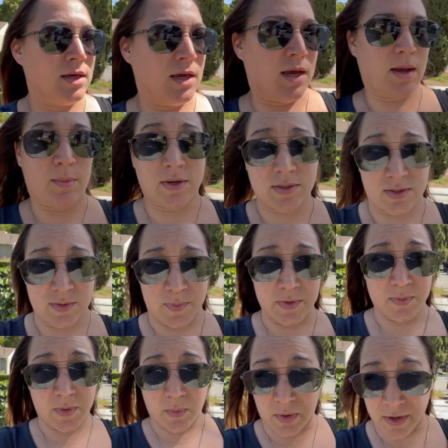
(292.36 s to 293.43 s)
I'm also
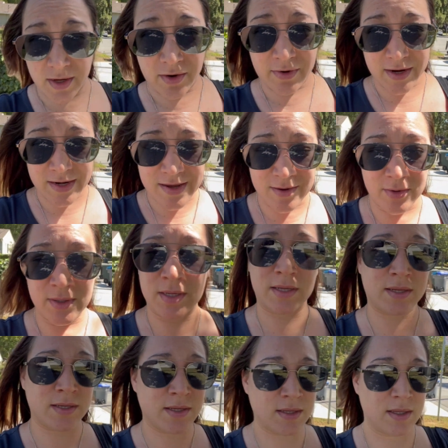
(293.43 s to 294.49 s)
supposed to be working right now,
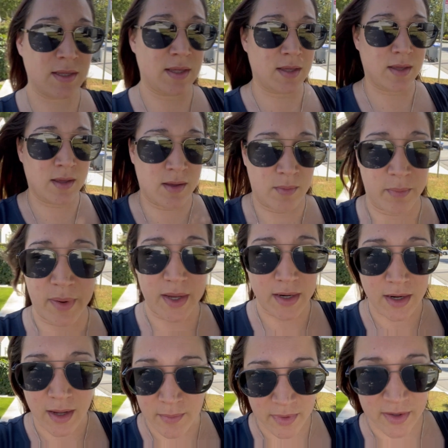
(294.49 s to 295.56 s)
but
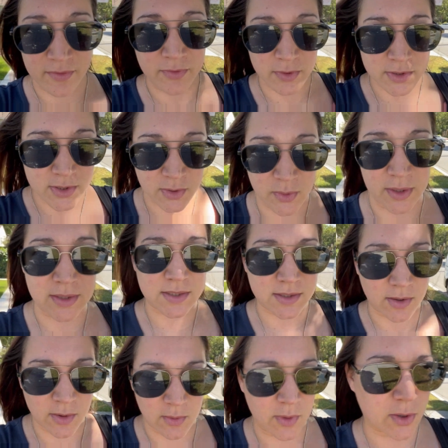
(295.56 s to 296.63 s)
I'm being forced to quit,
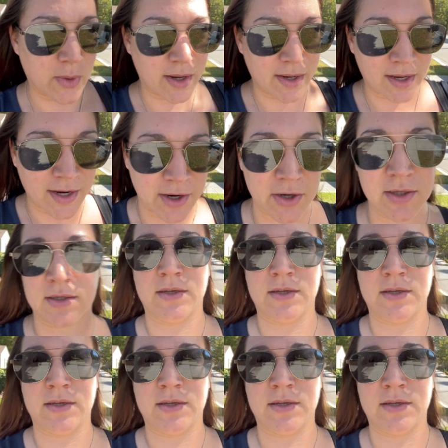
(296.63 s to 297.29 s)
so what do I care?